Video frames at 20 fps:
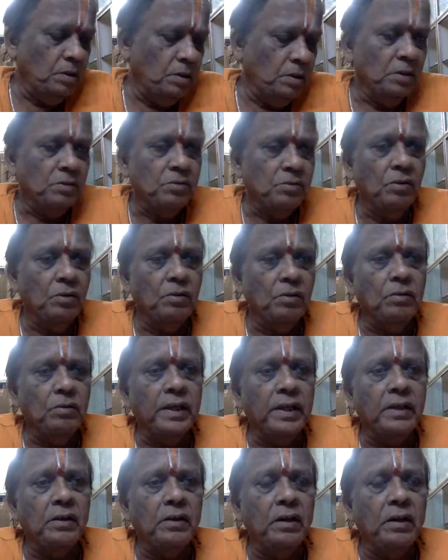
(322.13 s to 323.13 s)
So a
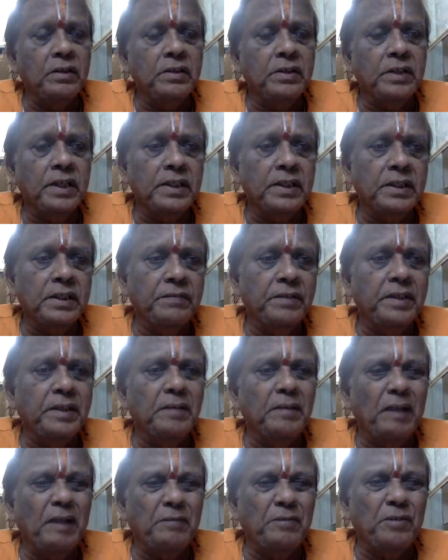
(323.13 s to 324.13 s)
contract of India,
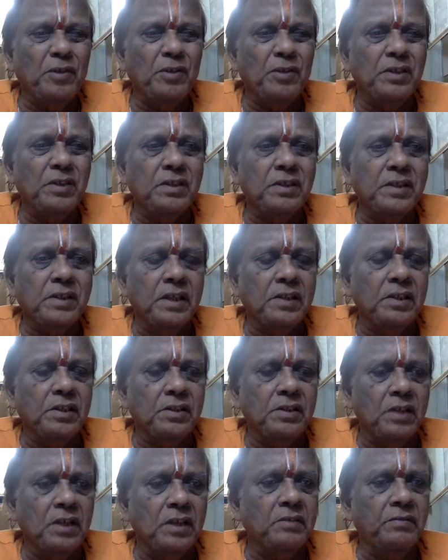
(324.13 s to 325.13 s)
of course, this case is
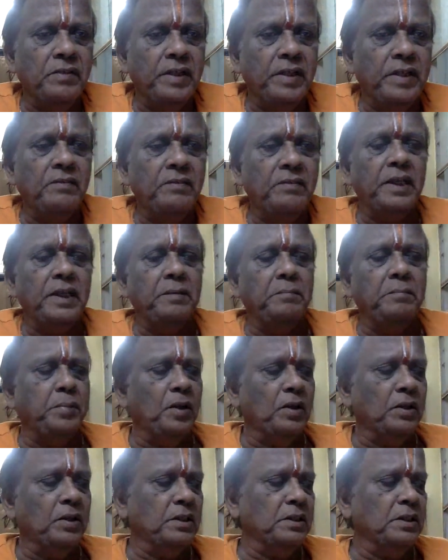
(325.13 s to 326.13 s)
not very, very
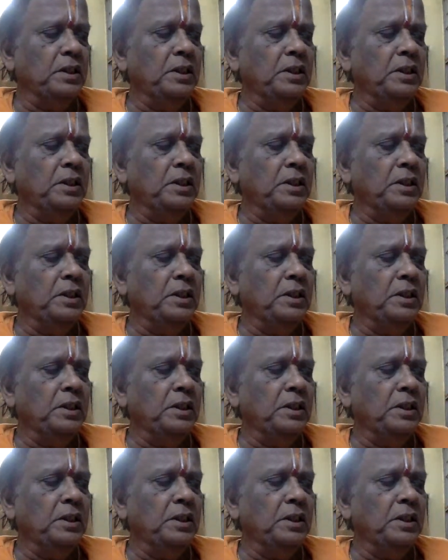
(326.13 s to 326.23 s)
important.